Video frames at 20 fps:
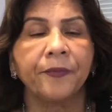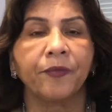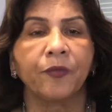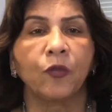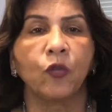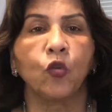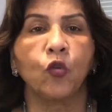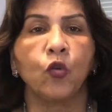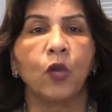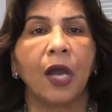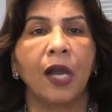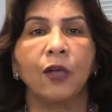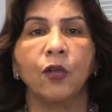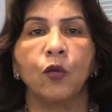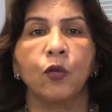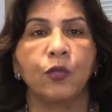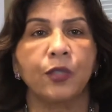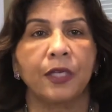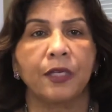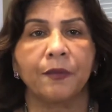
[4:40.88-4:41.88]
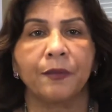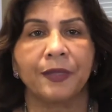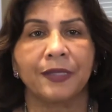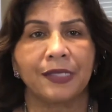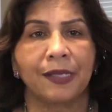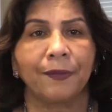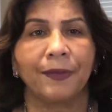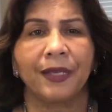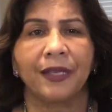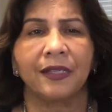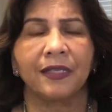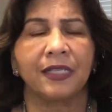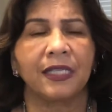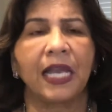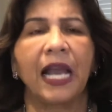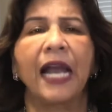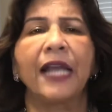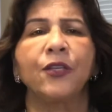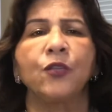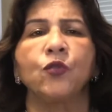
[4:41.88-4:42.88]
You can't go to somebody and say,
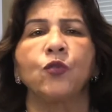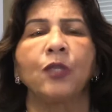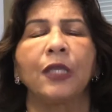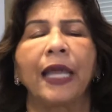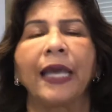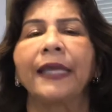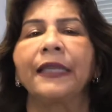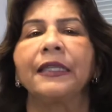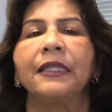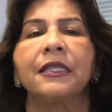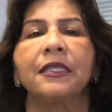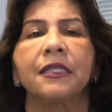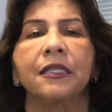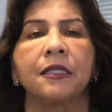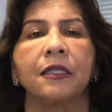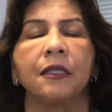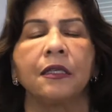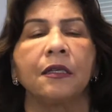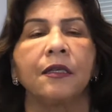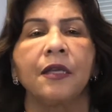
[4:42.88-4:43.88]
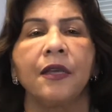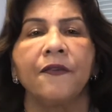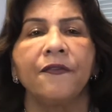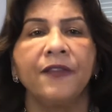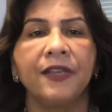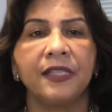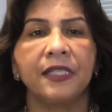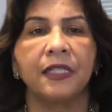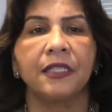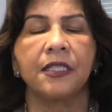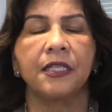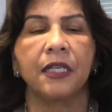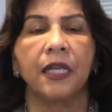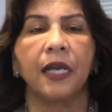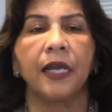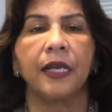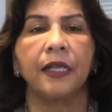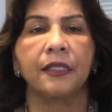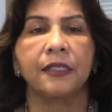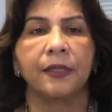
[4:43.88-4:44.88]
I don't like this visa
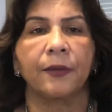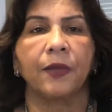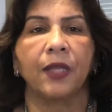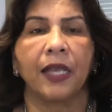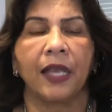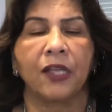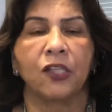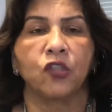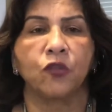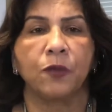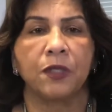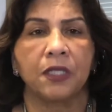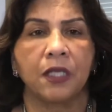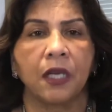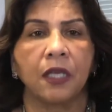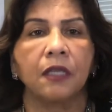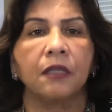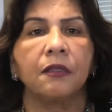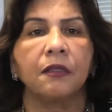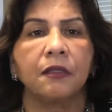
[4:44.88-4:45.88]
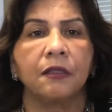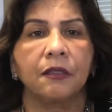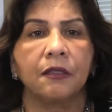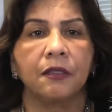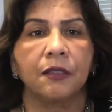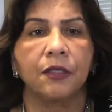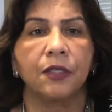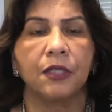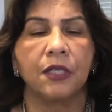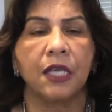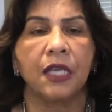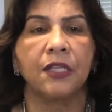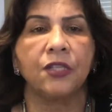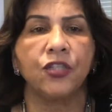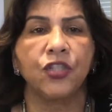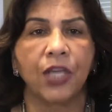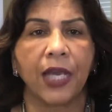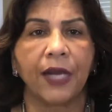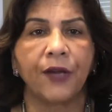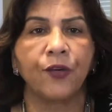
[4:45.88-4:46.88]
denial, something has to be done. In
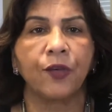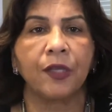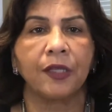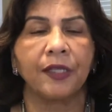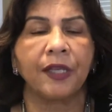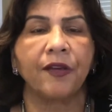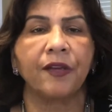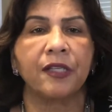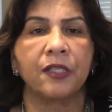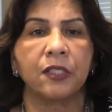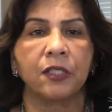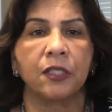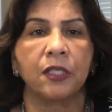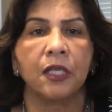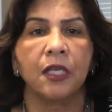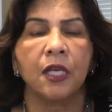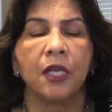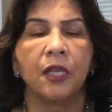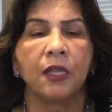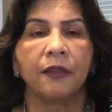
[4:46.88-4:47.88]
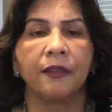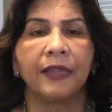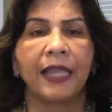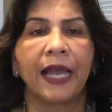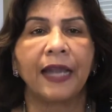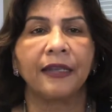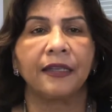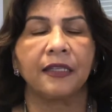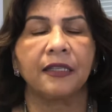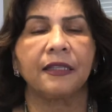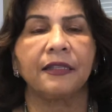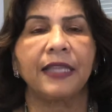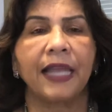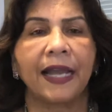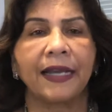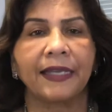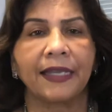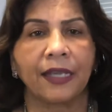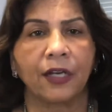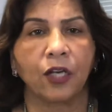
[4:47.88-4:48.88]
general, there isn't
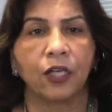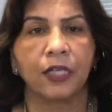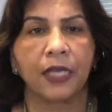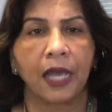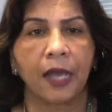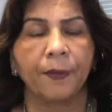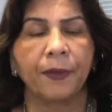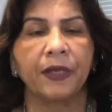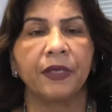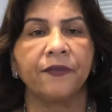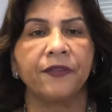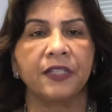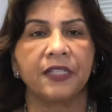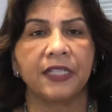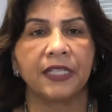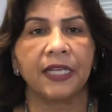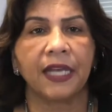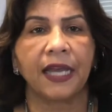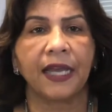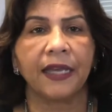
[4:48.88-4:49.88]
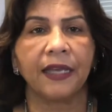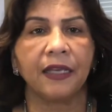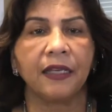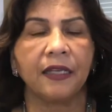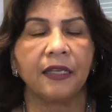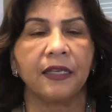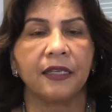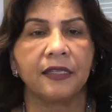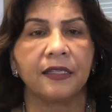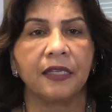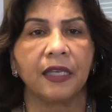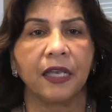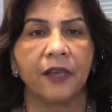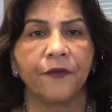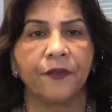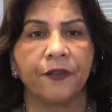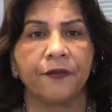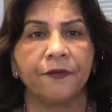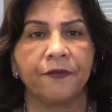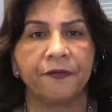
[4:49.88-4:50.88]
that cannot happen. If
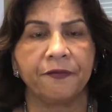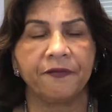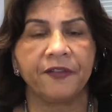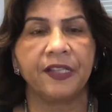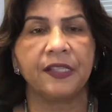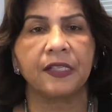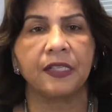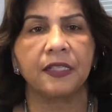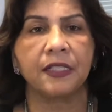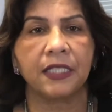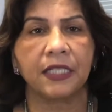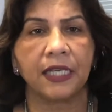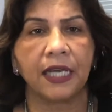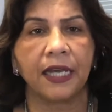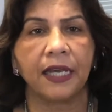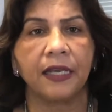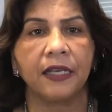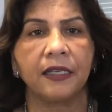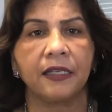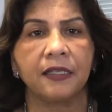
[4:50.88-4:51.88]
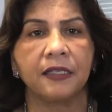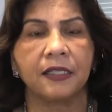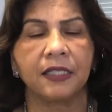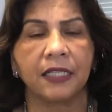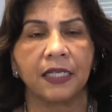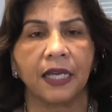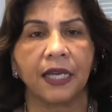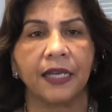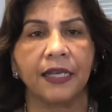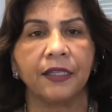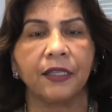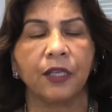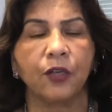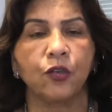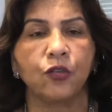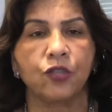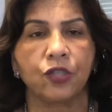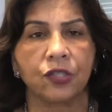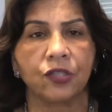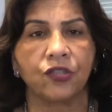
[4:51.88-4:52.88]
a visa denial is denied, then you
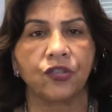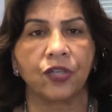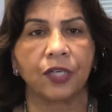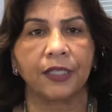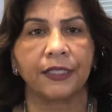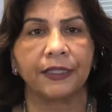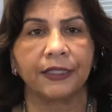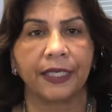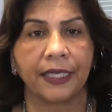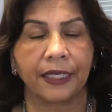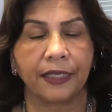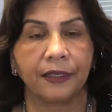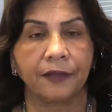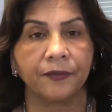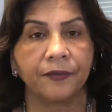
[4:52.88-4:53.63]
just try again